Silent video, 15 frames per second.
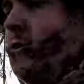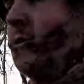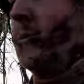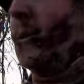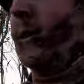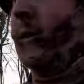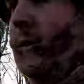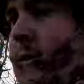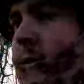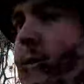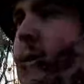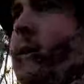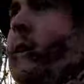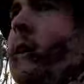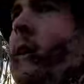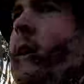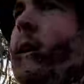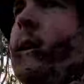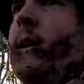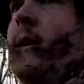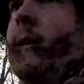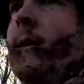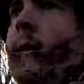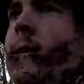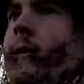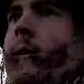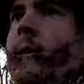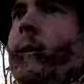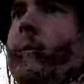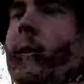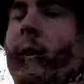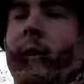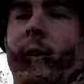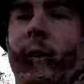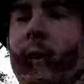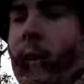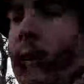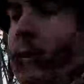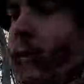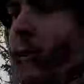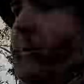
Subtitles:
should be good. So get back to the car and